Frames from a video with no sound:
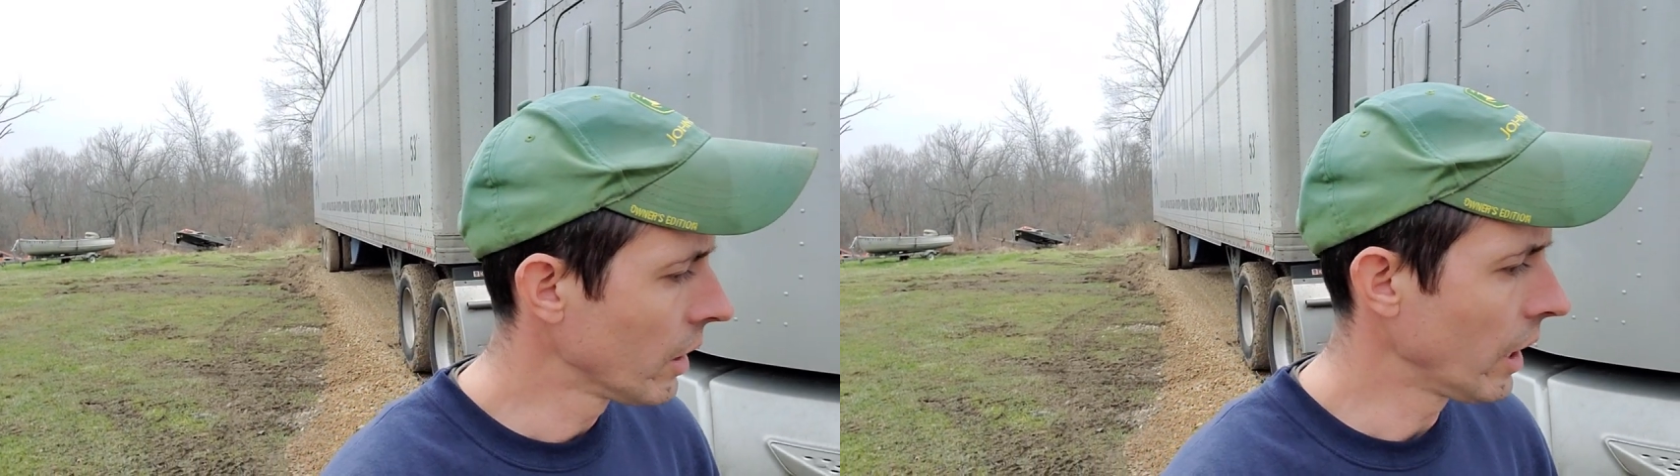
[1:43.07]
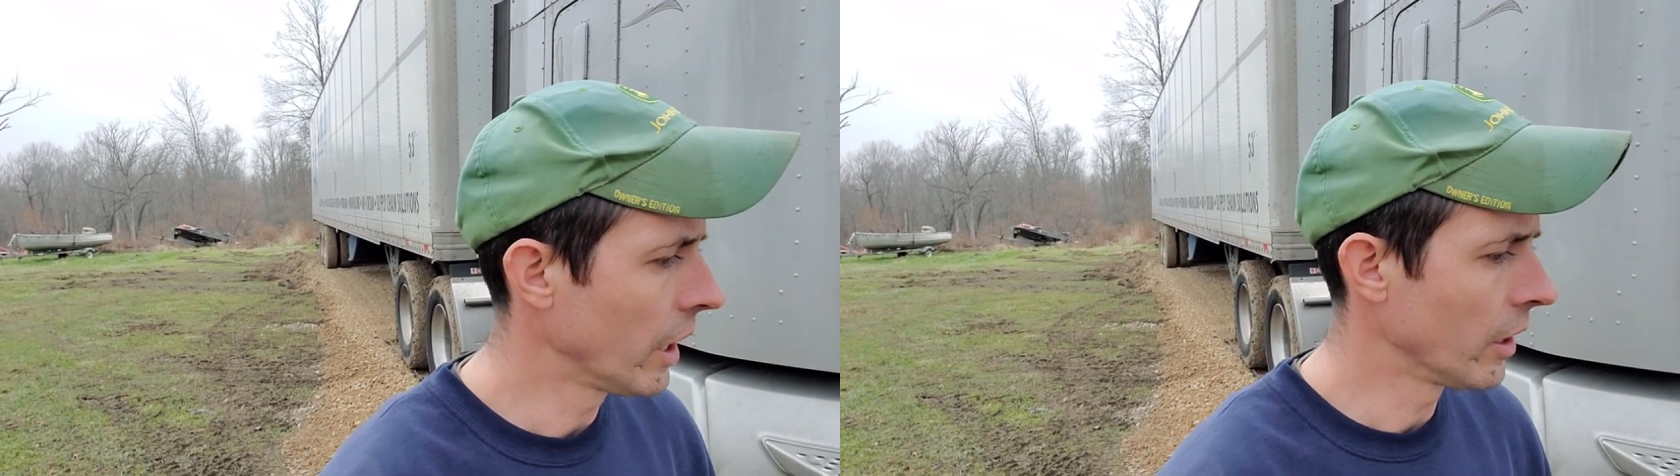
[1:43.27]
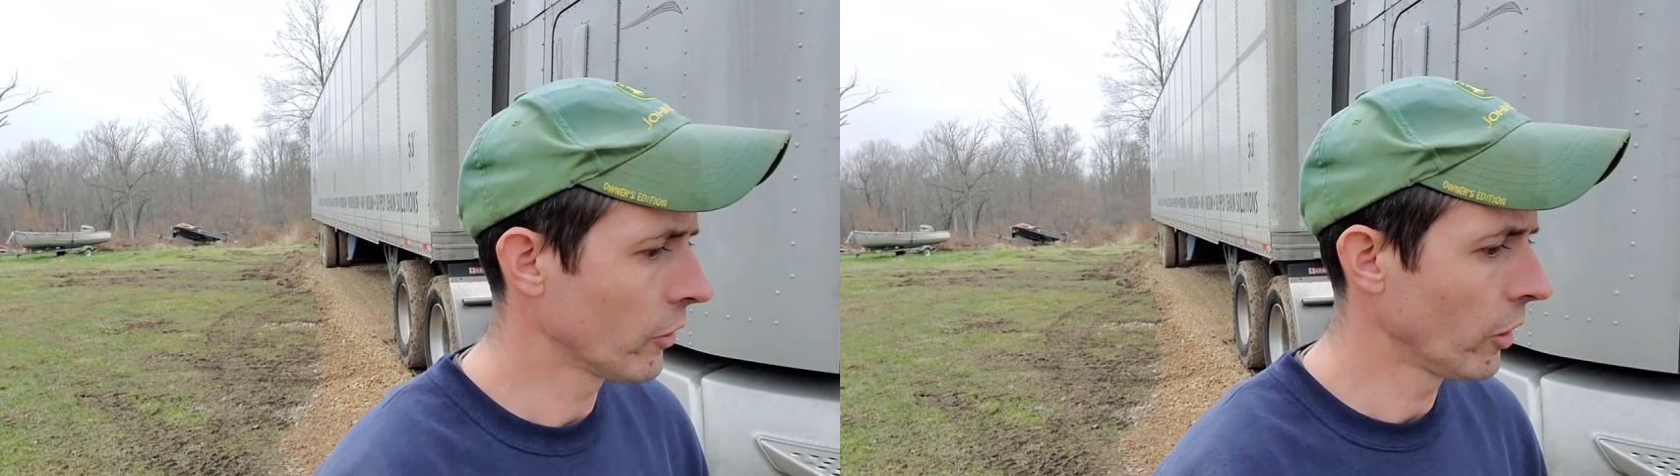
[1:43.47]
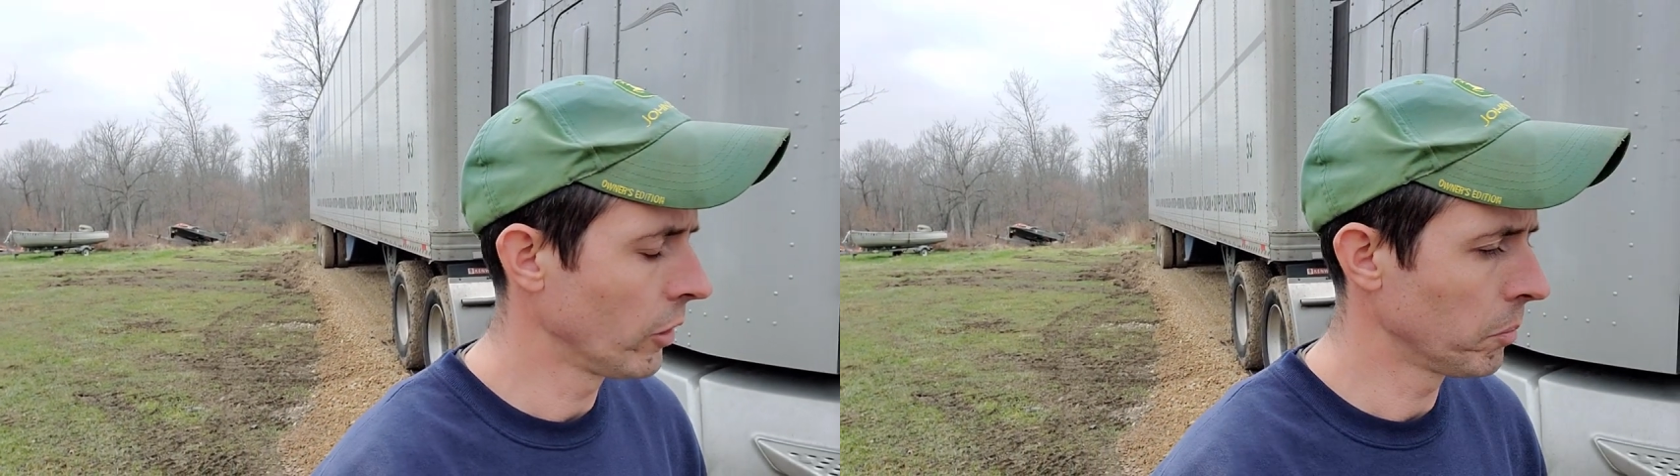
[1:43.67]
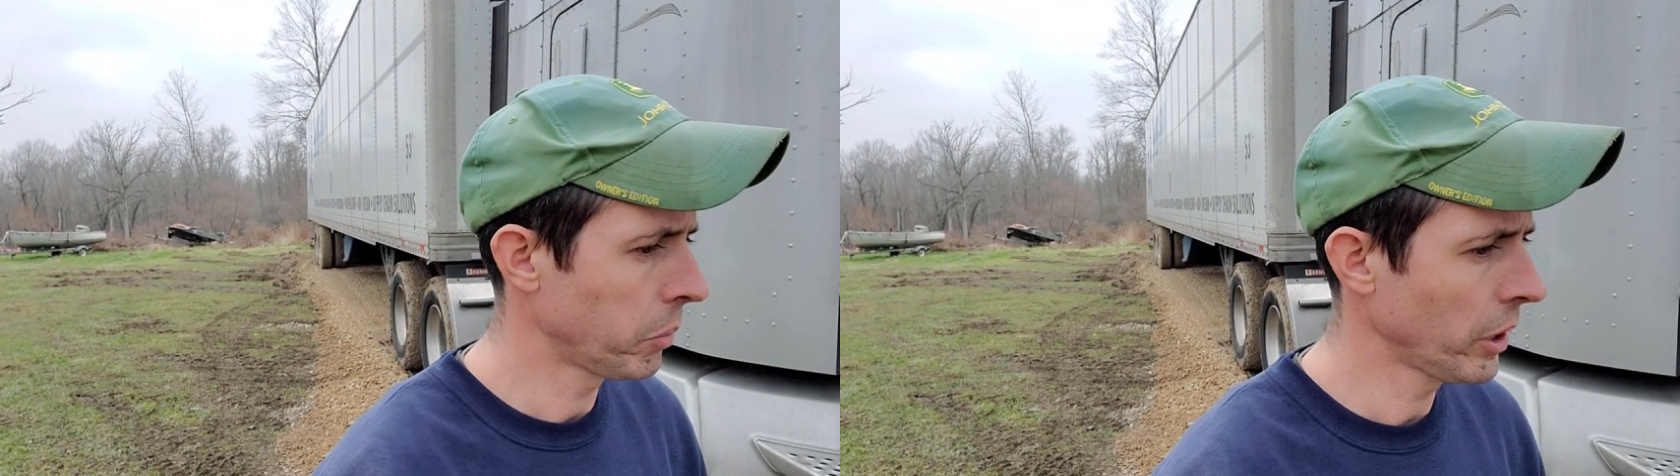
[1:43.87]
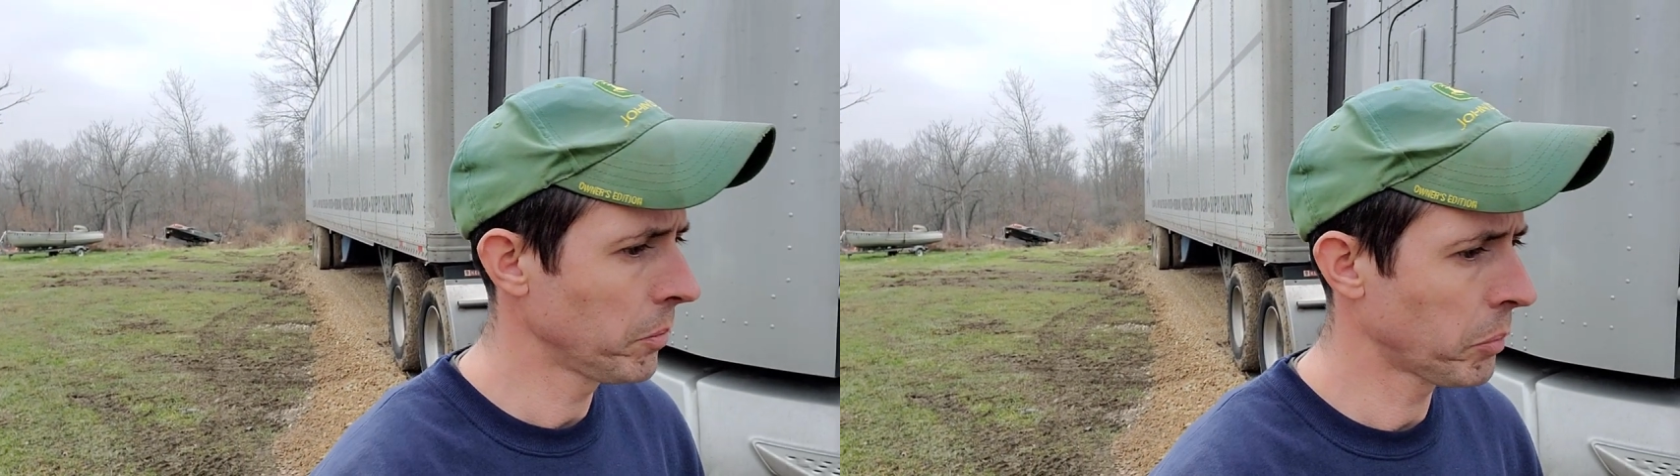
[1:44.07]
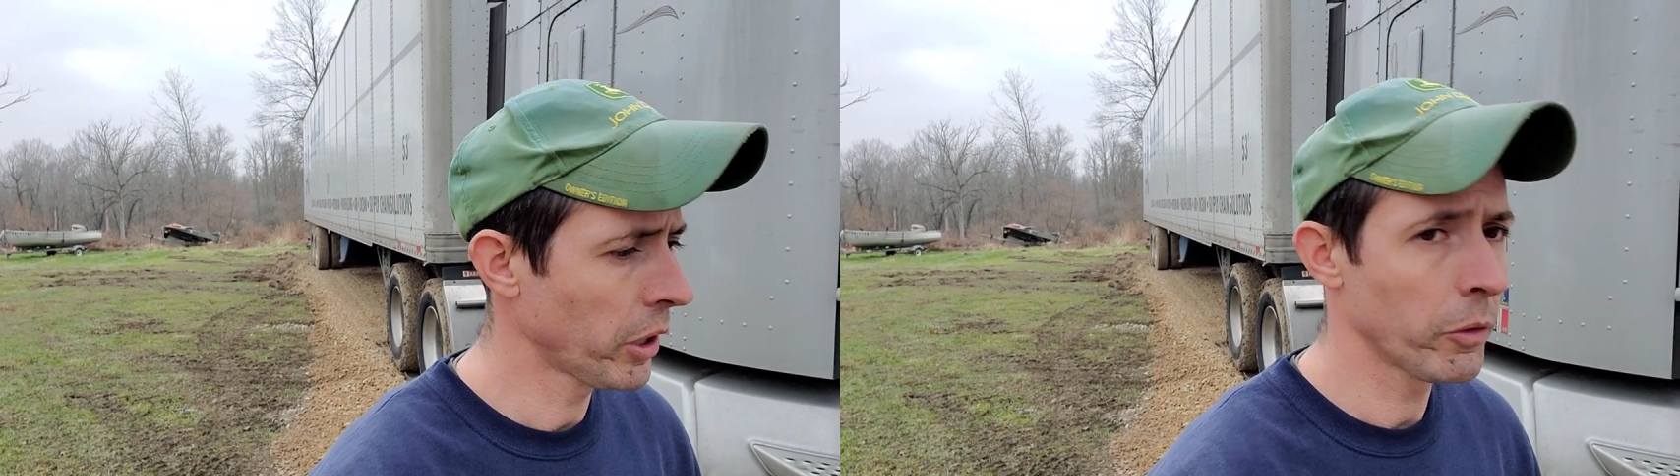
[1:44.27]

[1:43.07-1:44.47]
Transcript: And uh, so pretty pretty